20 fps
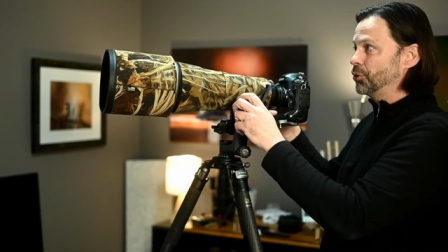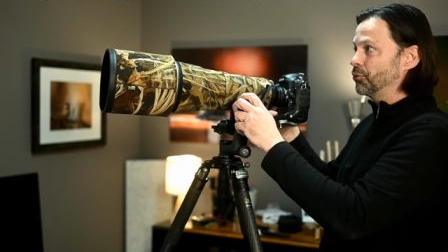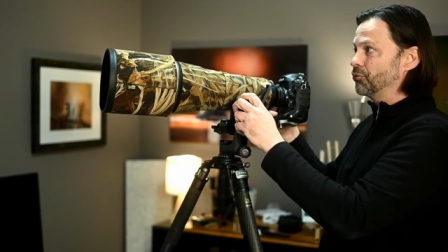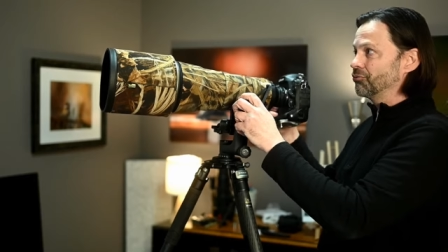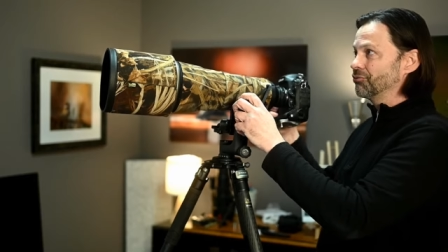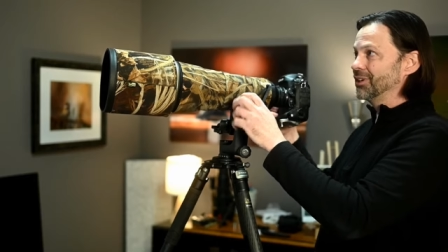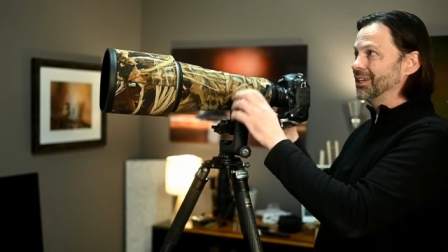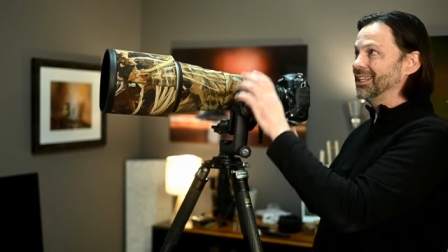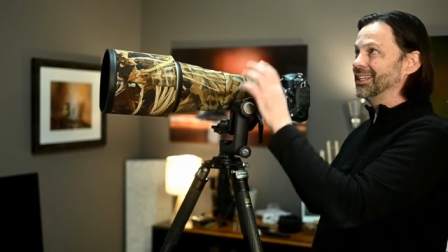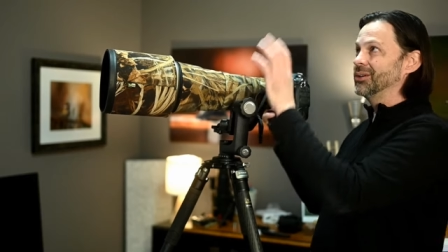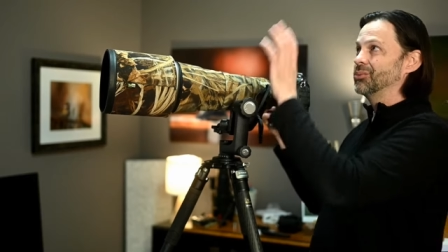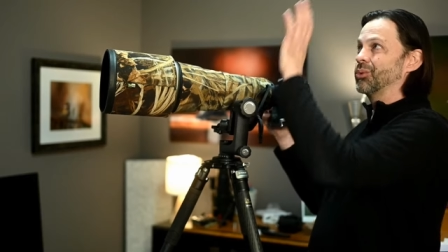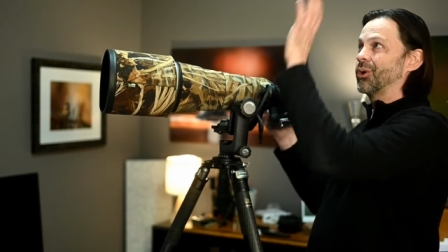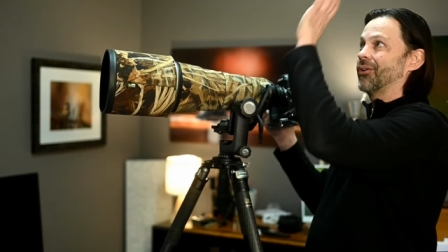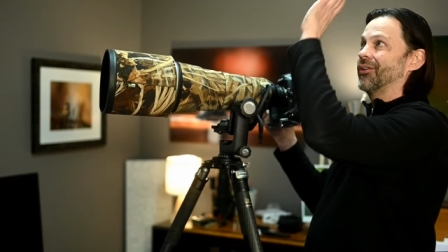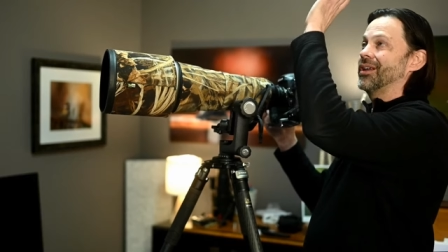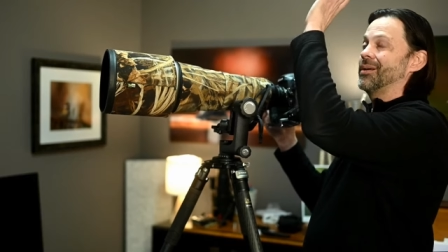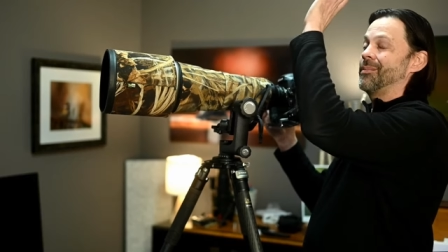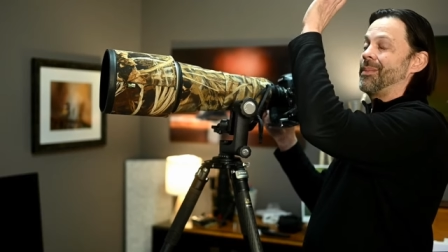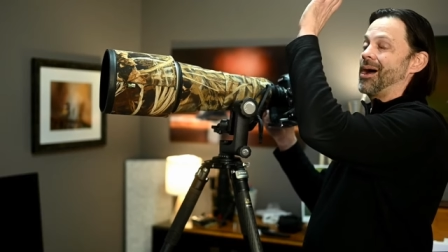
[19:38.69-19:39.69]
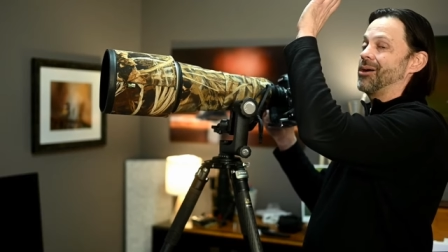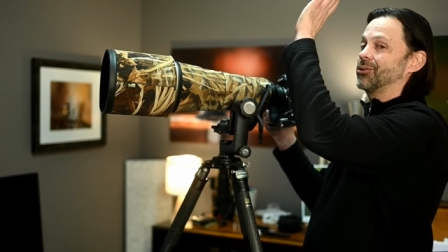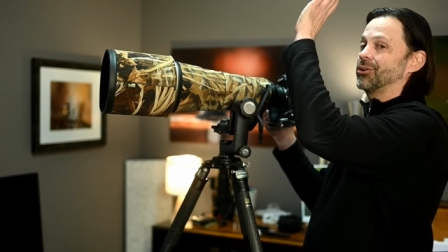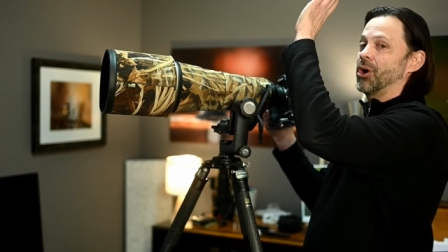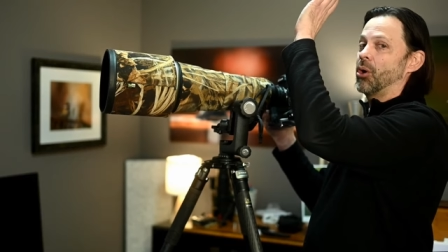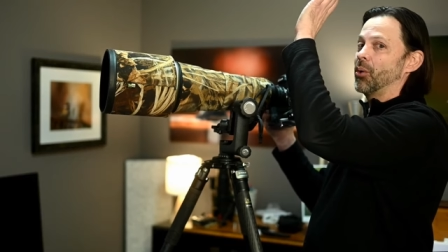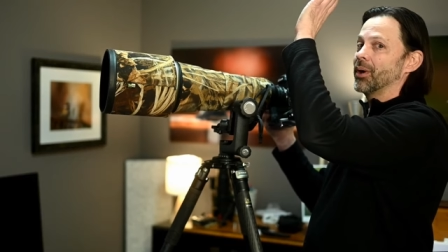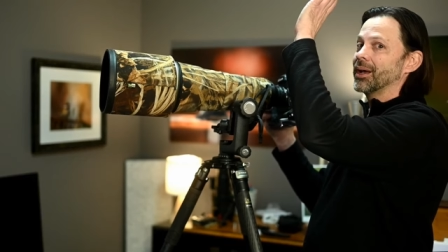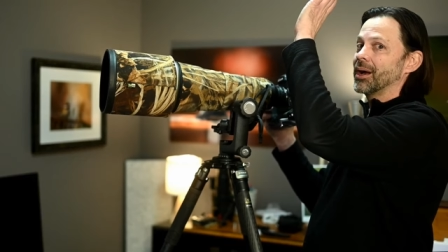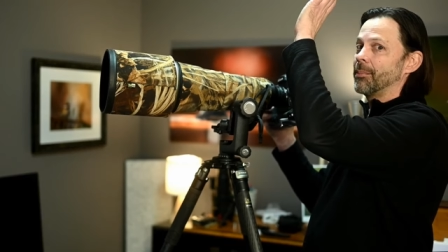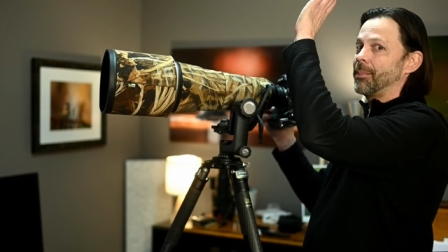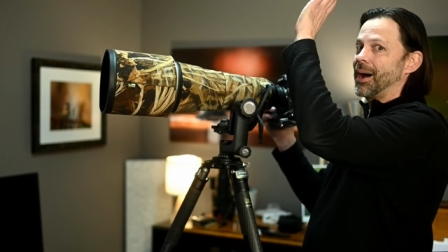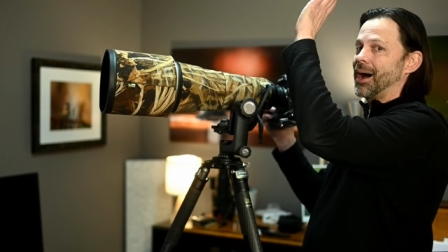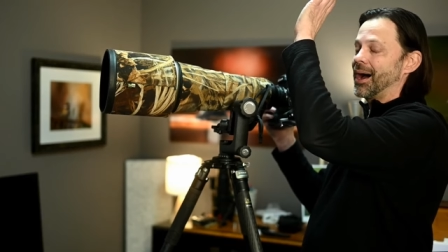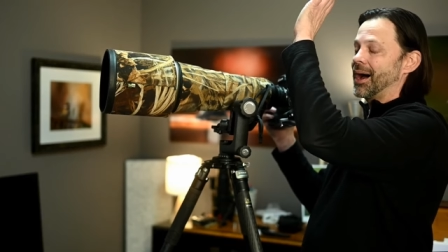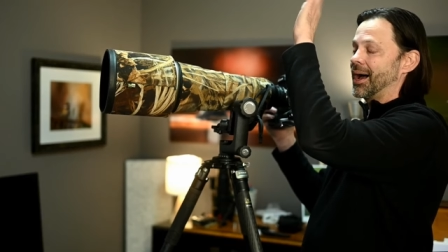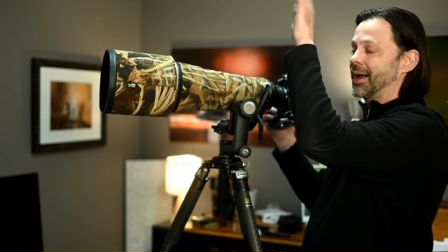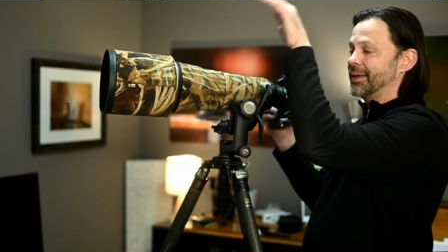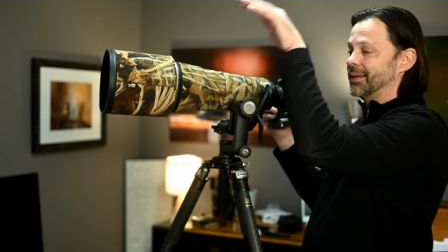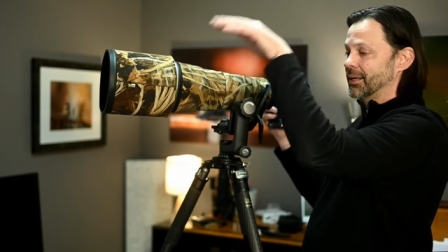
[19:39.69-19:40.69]
don't really worry about going up
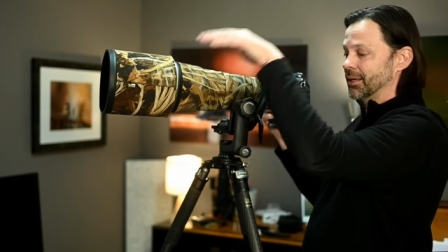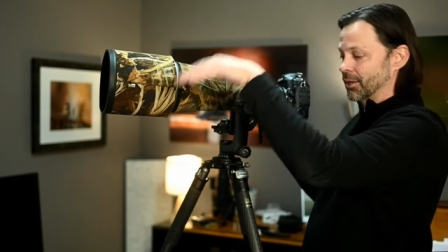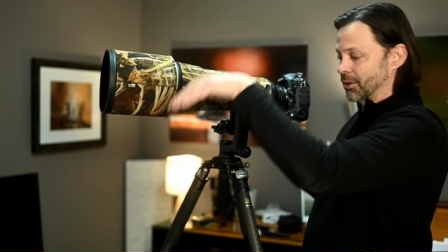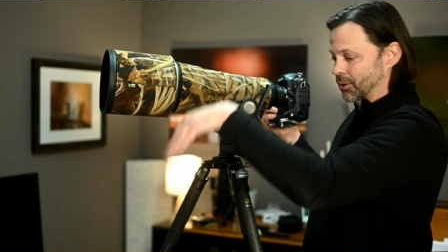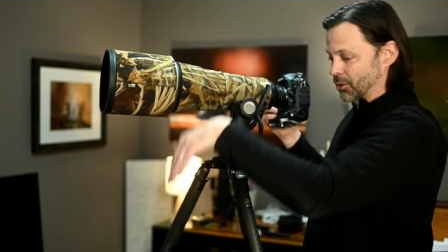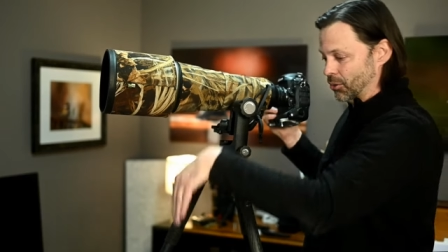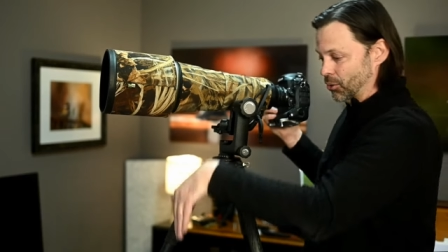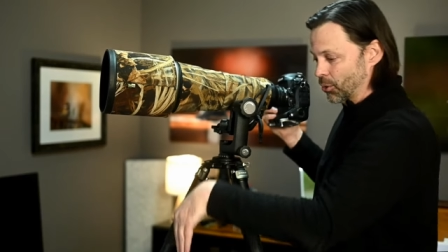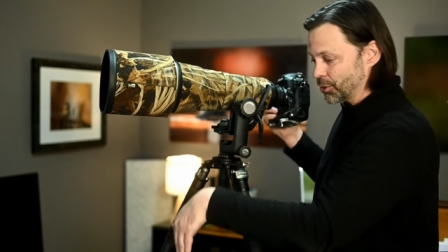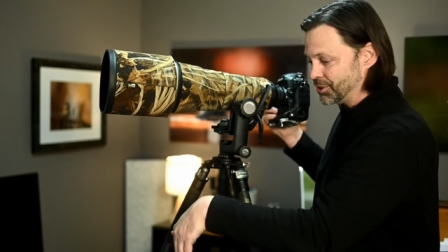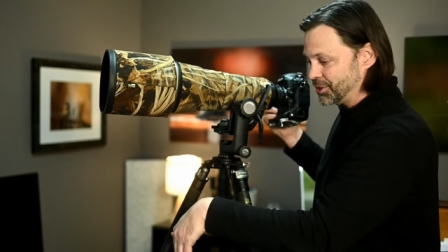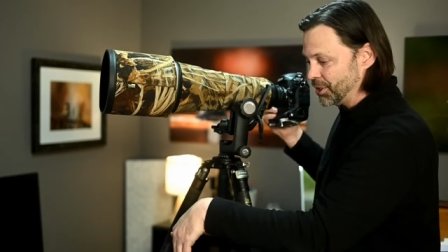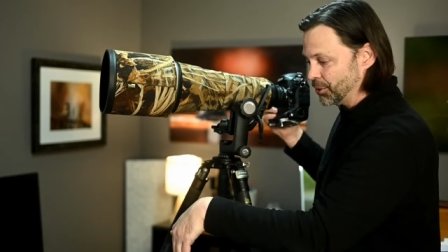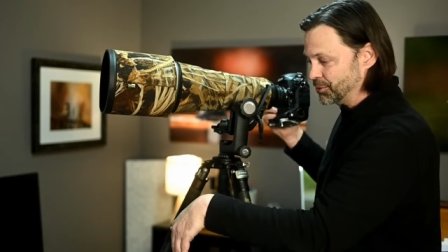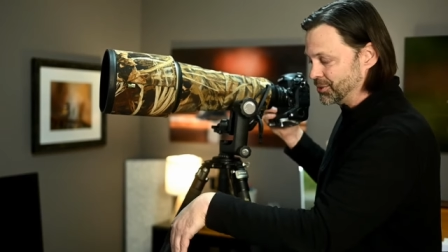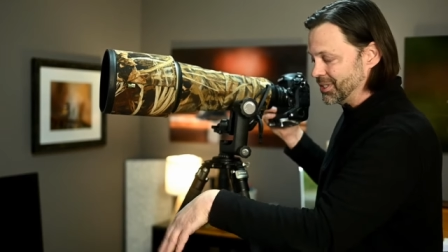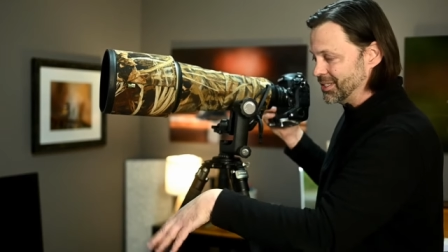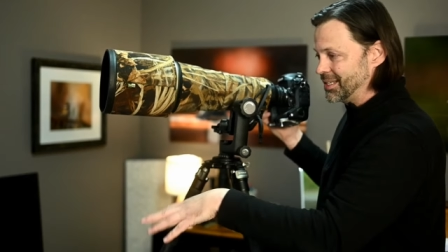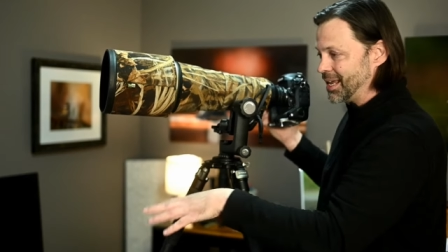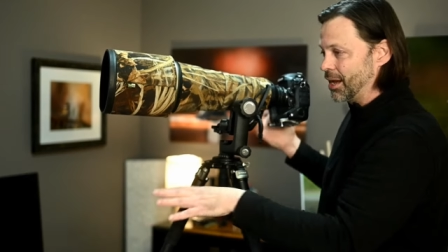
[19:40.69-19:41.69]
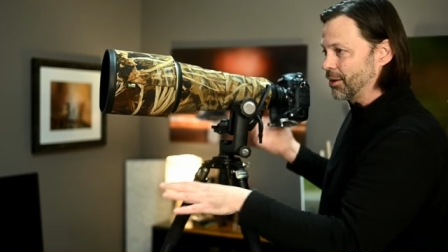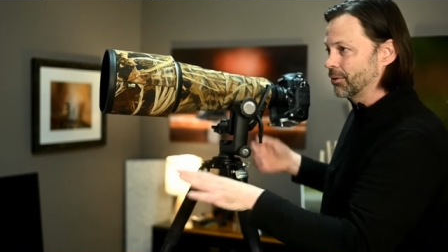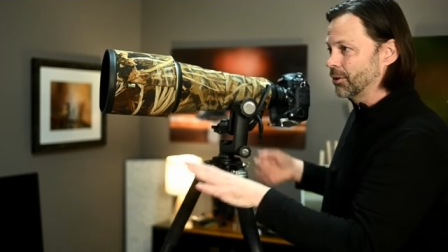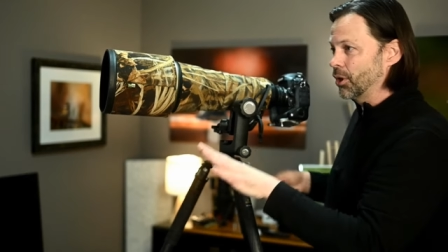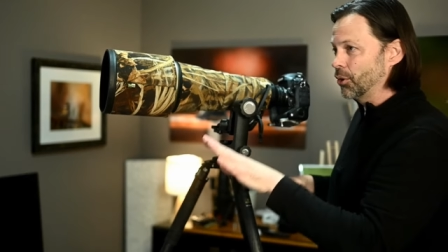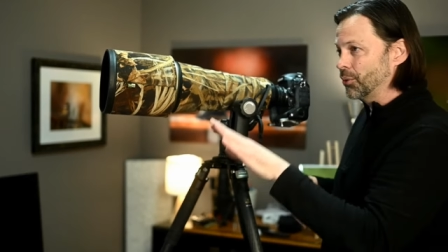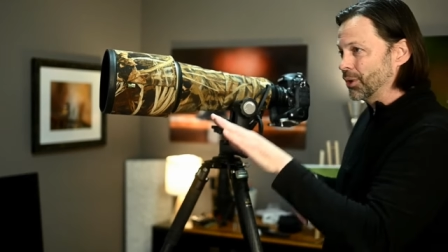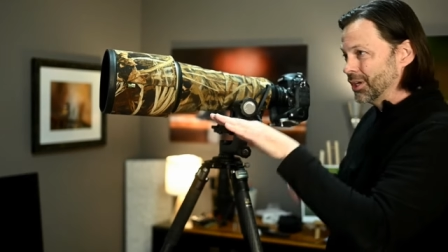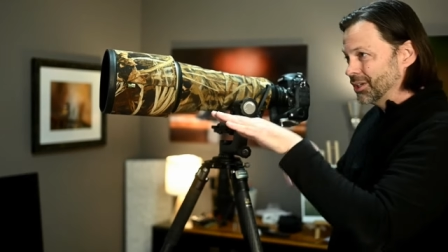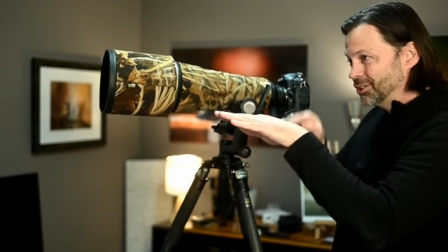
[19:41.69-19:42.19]
high or tilting down low.